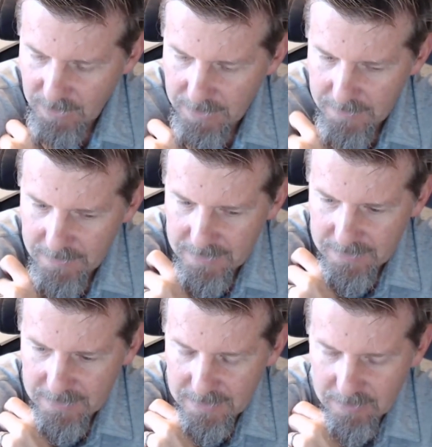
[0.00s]
and
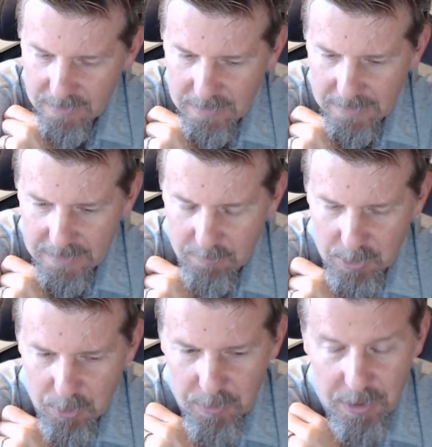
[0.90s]
then I got
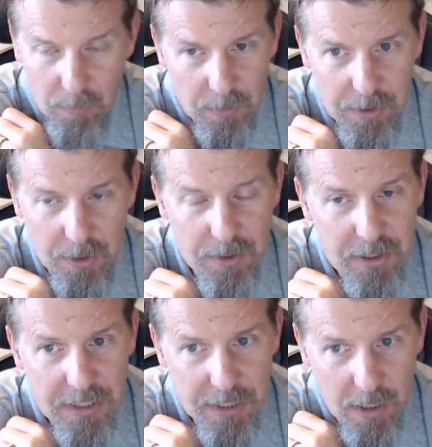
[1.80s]
recruited over to
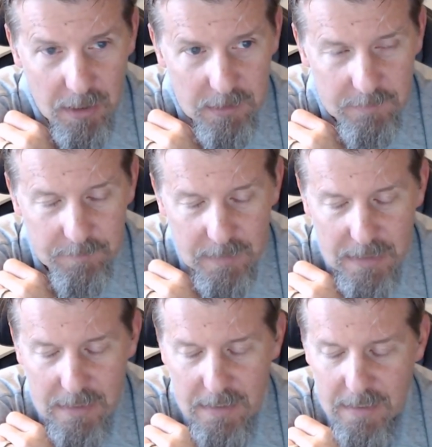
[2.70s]
Ernst and Young,
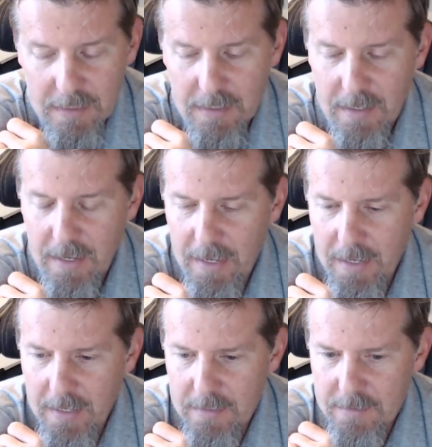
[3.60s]

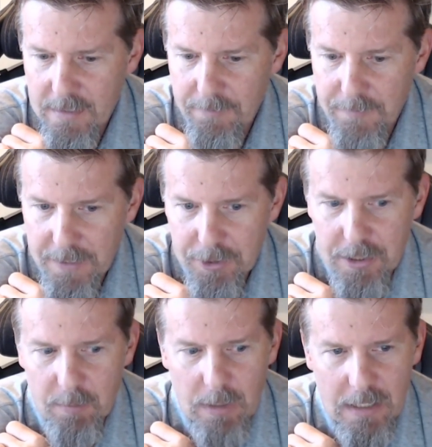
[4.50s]
and finished
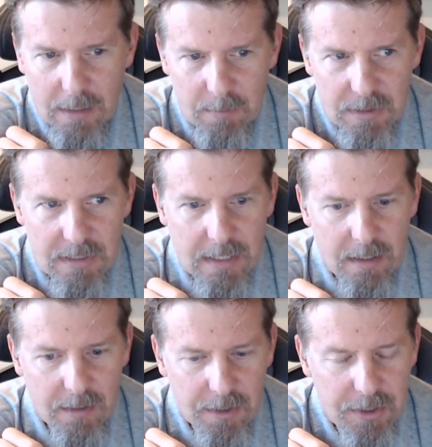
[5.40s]
it while I was
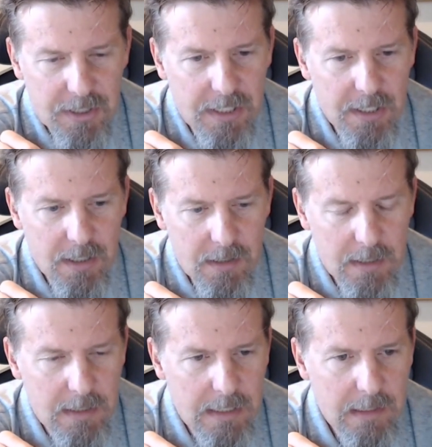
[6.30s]
there at Ernst and Young,
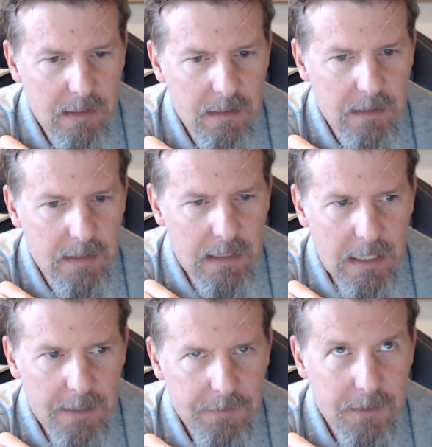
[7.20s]
and then
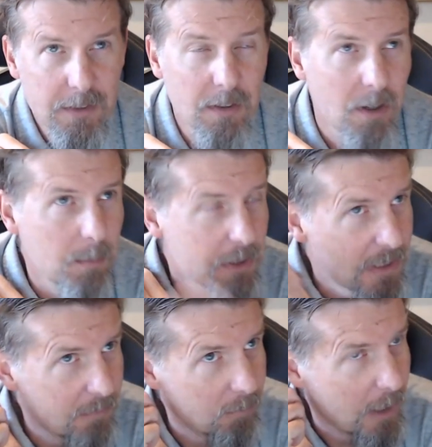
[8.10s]
left
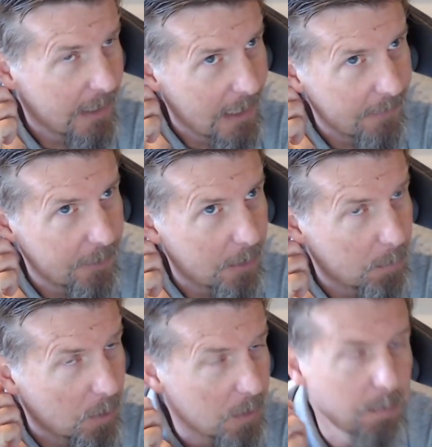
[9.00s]
almost right after the
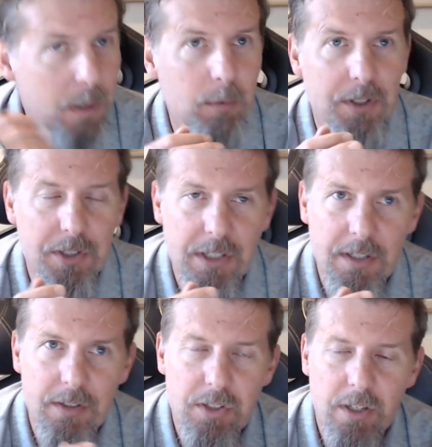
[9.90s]
book was published
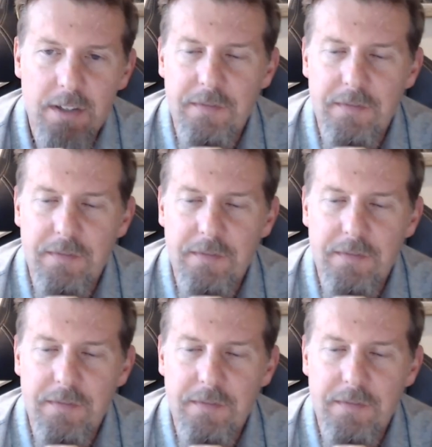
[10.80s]
and started